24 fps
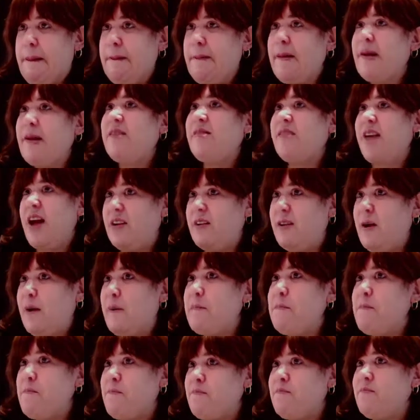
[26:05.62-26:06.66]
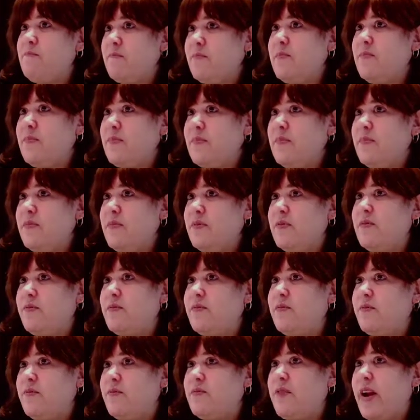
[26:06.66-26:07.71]
Exactly.
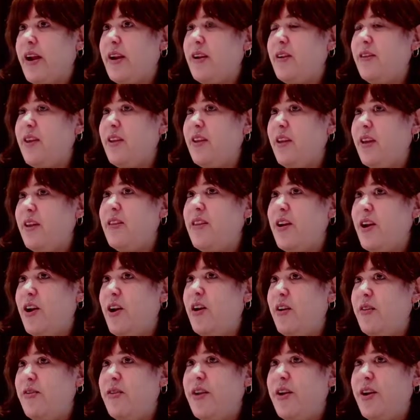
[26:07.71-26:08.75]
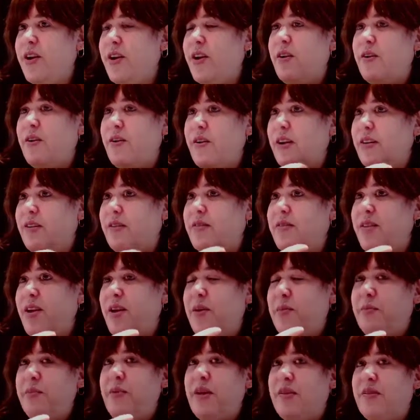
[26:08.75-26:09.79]
Right. That
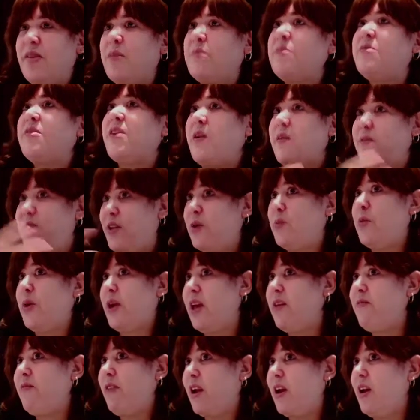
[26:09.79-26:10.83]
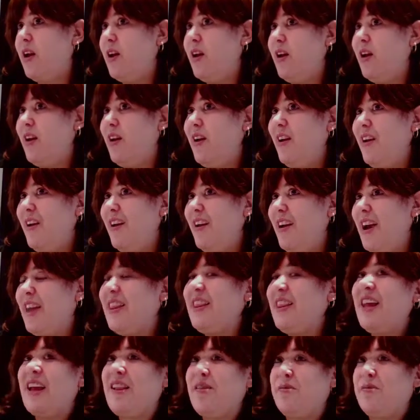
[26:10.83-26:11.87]
it's themselves they were giving. Right.
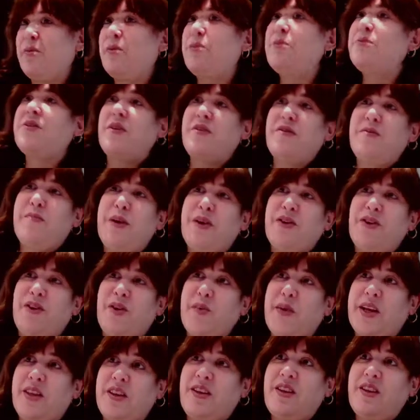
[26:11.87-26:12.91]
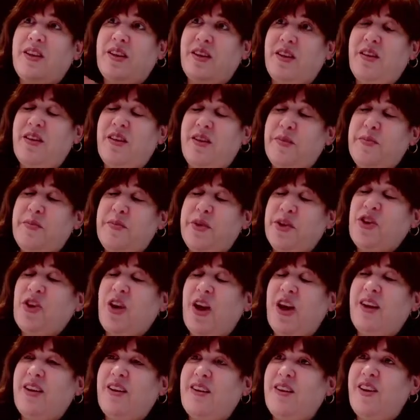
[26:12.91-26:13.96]
And that's what was so special about the
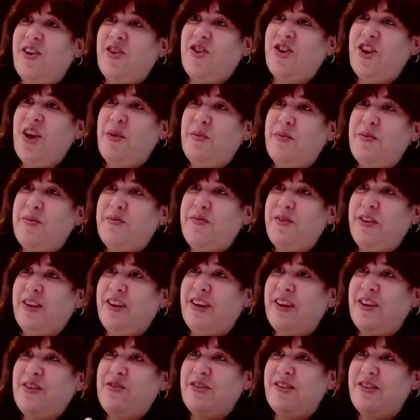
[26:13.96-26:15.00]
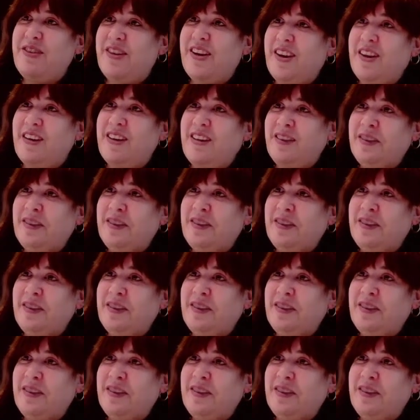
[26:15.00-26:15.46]
Mishkan to Hashem. It's really interesting.